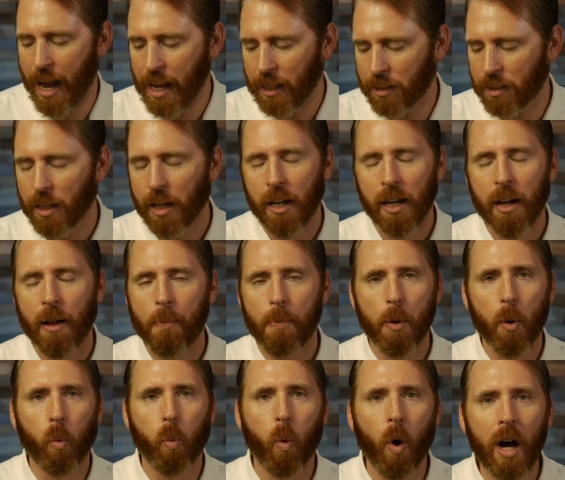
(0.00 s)
that's
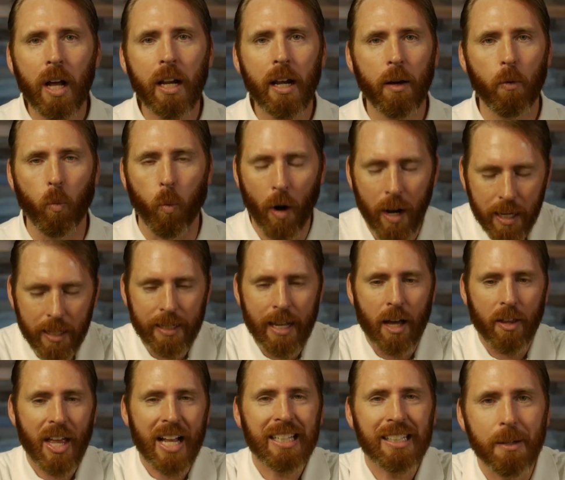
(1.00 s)

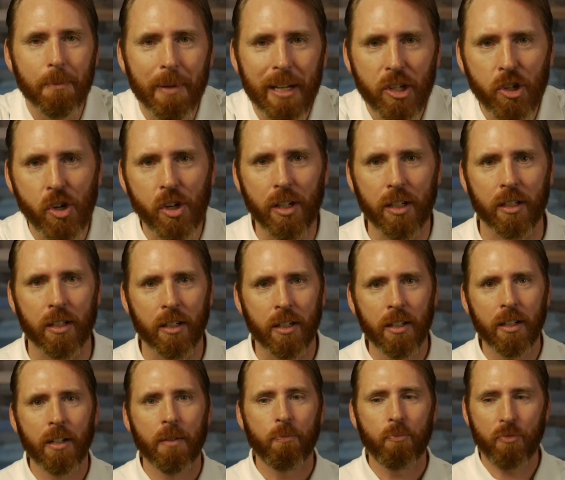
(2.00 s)
now that's a mission.
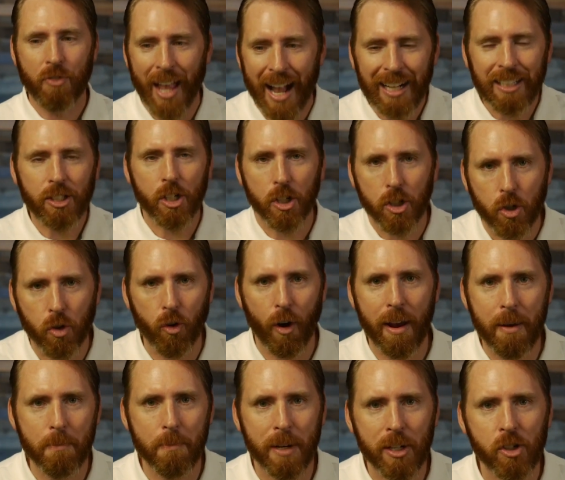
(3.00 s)
That's a
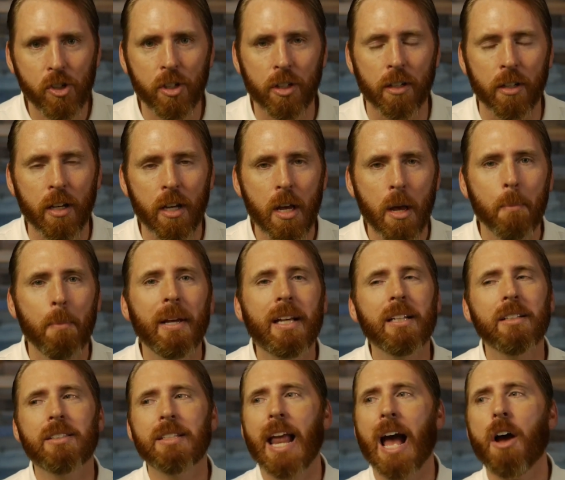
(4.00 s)
great mission,
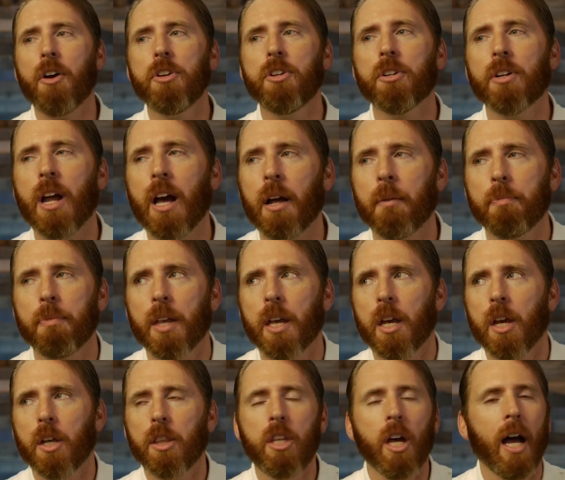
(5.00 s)
because now you're not.
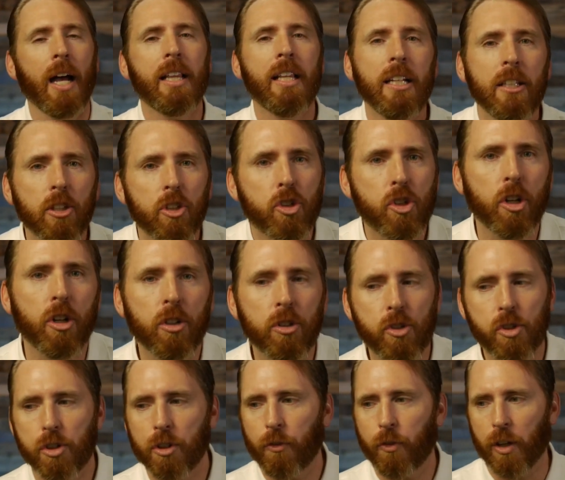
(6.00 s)
I think the
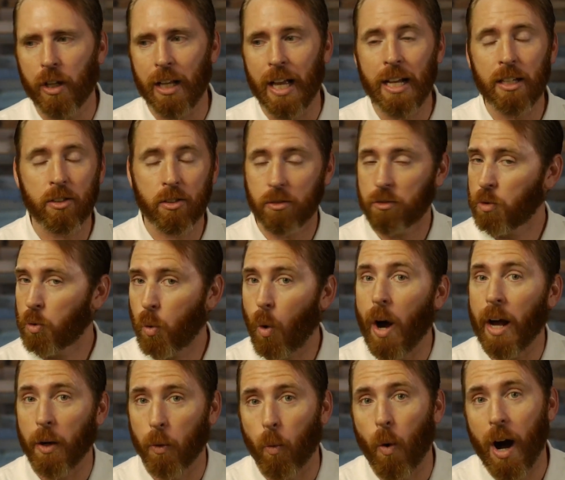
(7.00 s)
church for the last
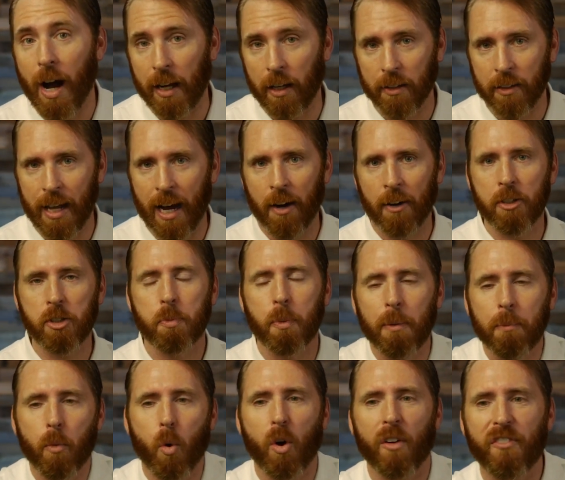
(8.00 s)
quite a while now has
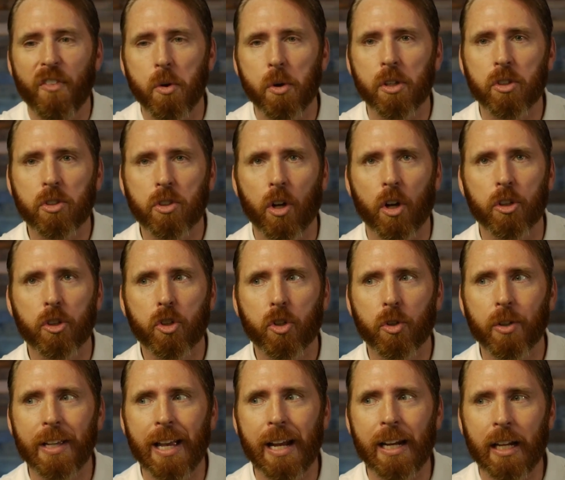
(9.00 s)
been more focused on
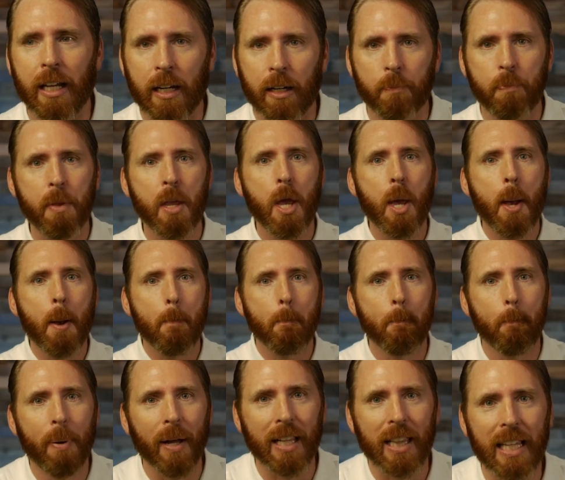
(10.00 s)
creating
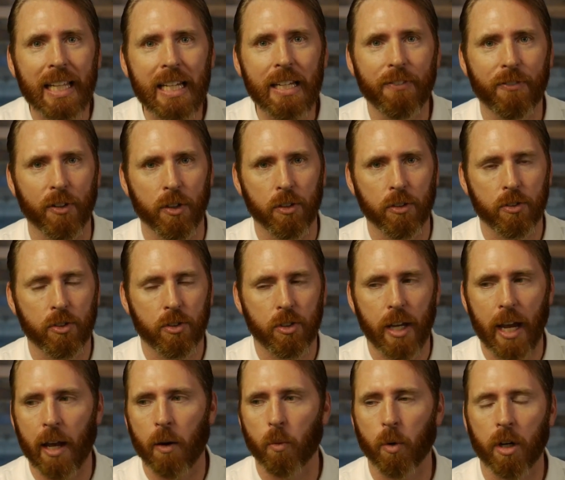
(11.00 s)

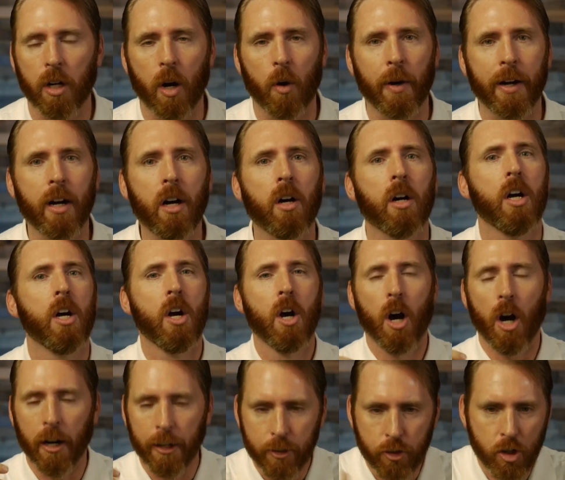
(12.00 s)
believers. And we're going,
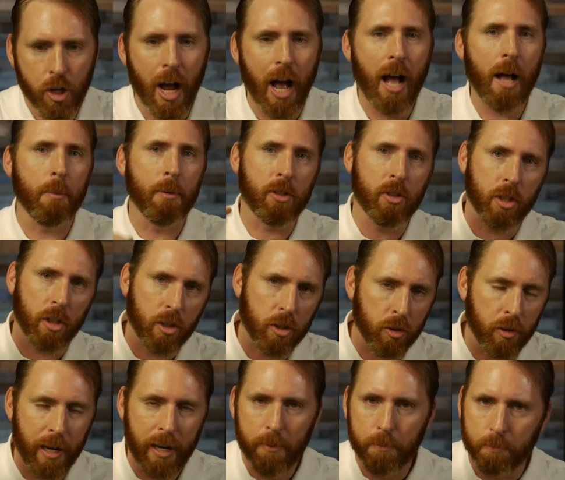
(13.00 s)
our job is to
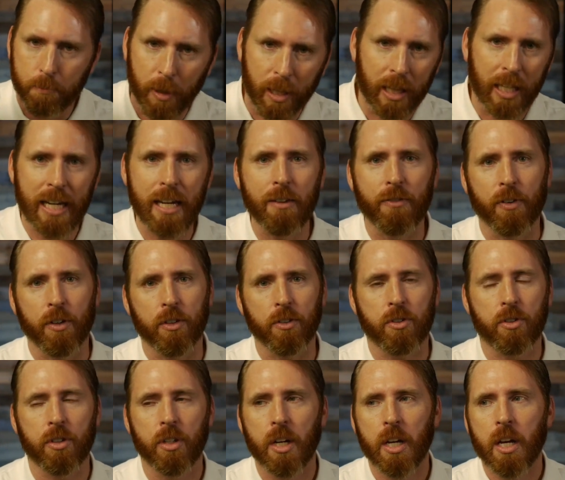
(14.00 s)
create
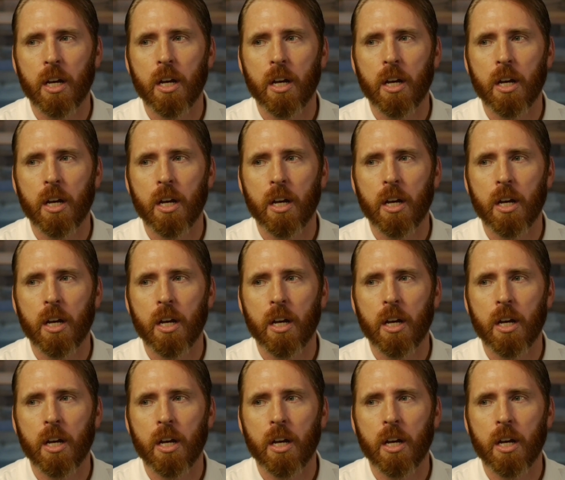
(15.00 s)
believers.